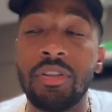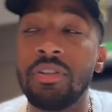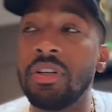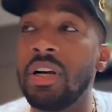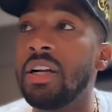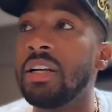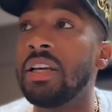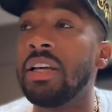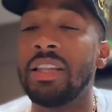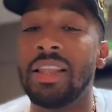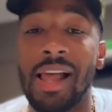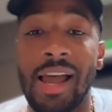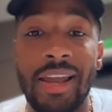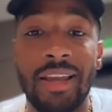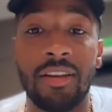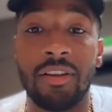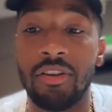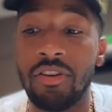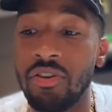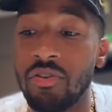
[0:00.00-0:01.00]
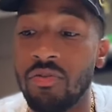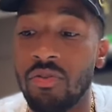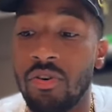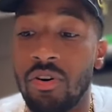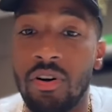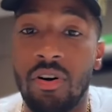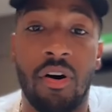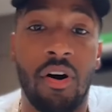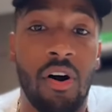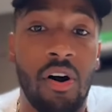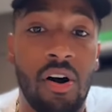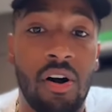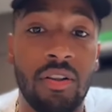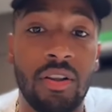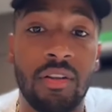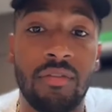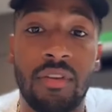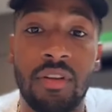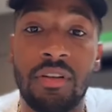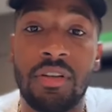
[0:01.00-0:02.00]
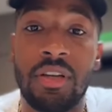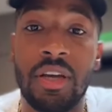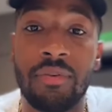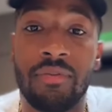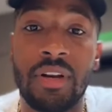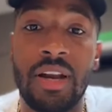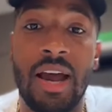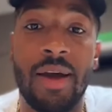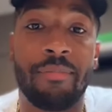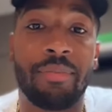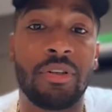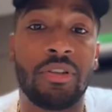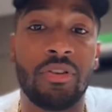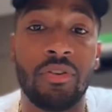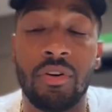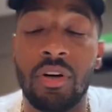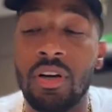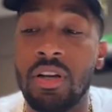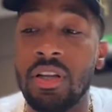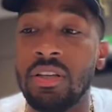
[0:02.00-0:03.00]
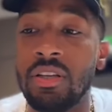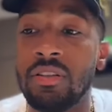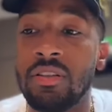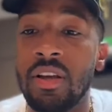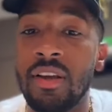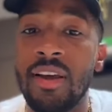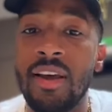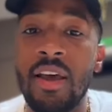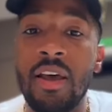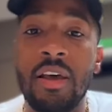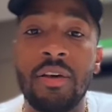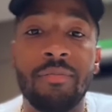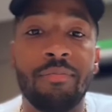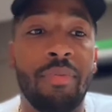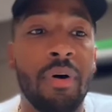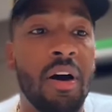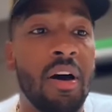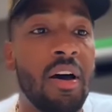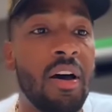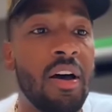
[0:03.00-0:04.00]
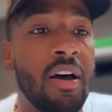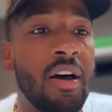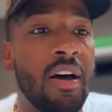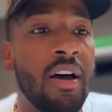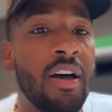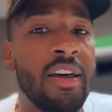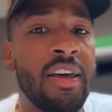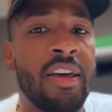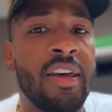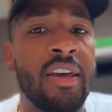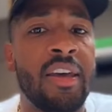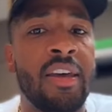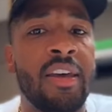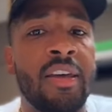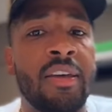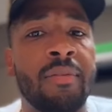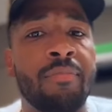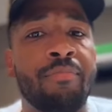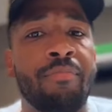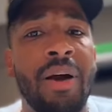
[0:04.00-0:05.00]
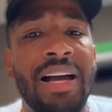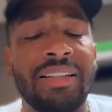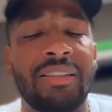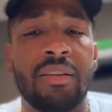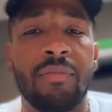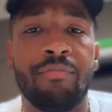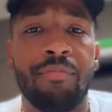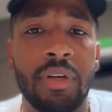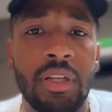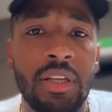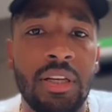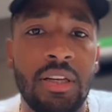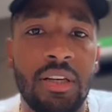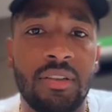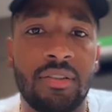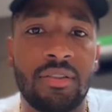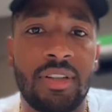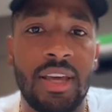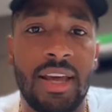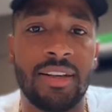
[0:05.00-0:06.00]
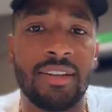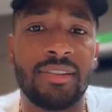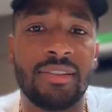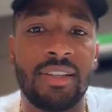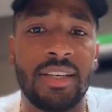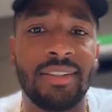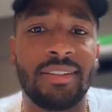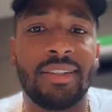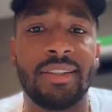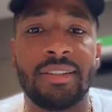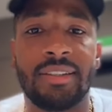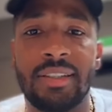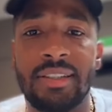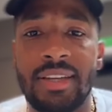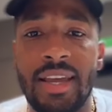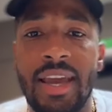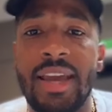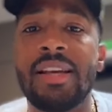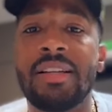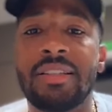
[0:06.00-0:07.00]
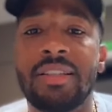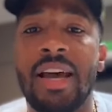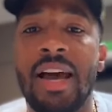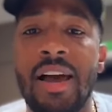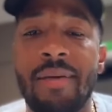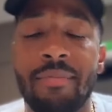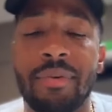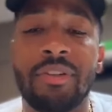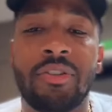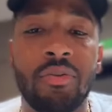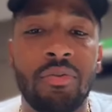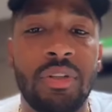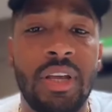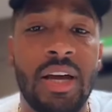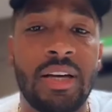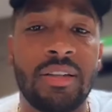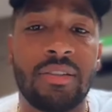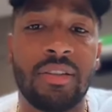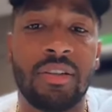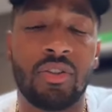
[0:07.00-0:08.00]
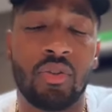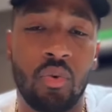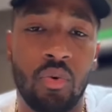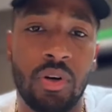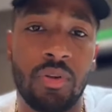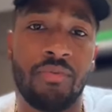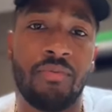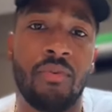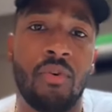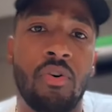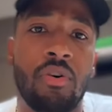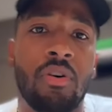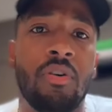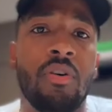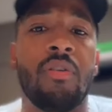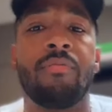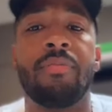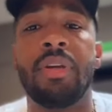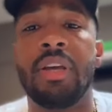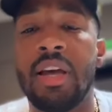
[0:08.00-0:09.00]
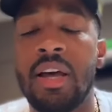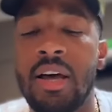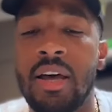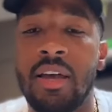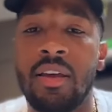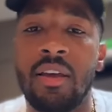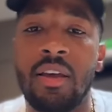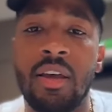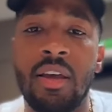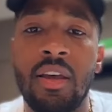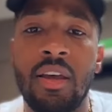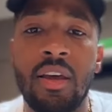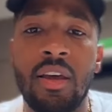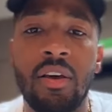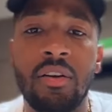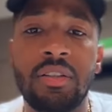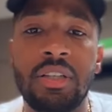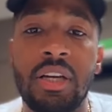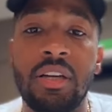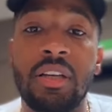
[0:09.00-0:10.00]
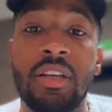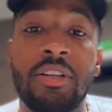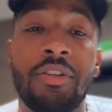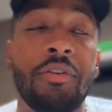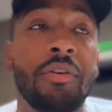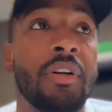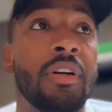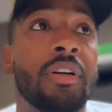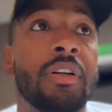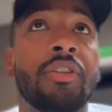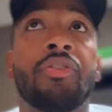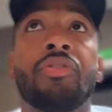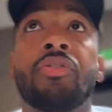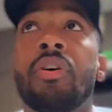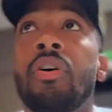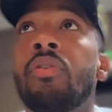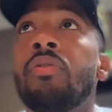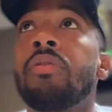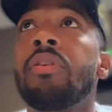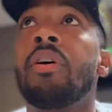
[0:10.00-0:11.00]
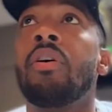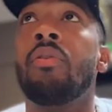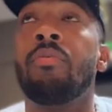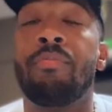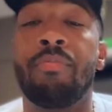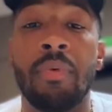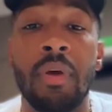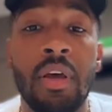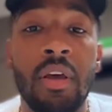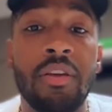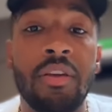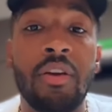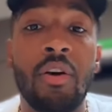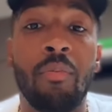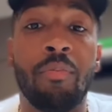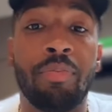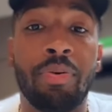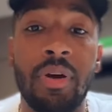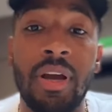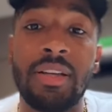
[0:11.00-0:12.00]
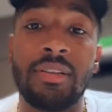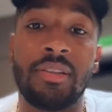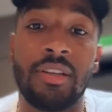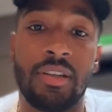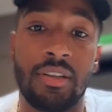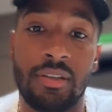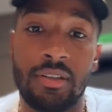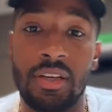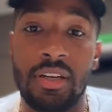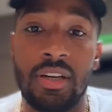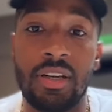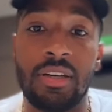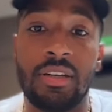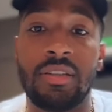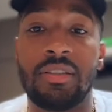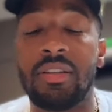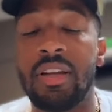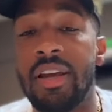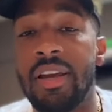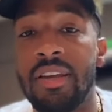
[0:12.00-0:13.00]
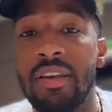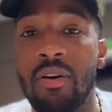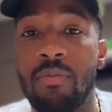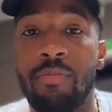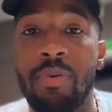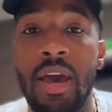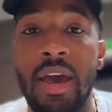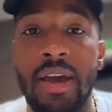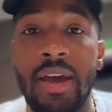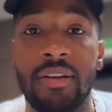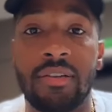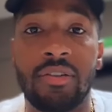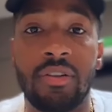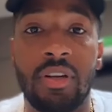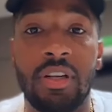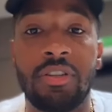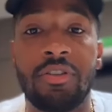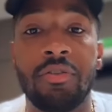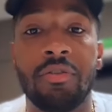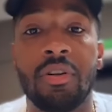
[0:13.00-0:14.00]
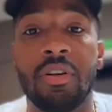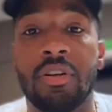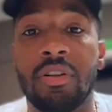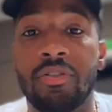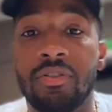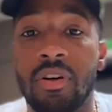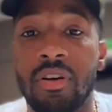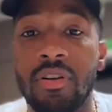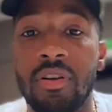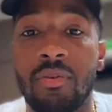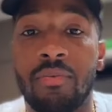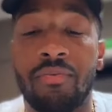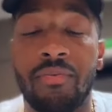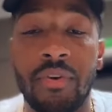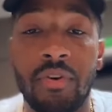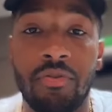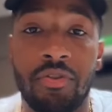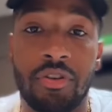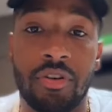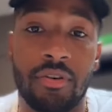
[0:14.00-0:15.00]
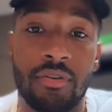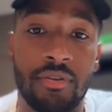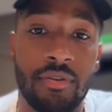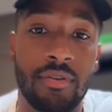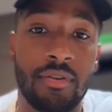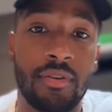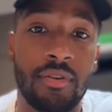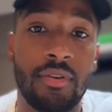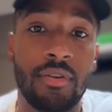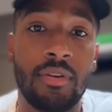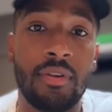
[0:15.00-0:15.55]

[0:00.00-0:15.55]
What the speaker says: We trying to enlighten you on all of the different opportunities and possibilities that exist in today's time, in 2024 going beyond. Trying to get you to control your present and understand your past so that you can control your future.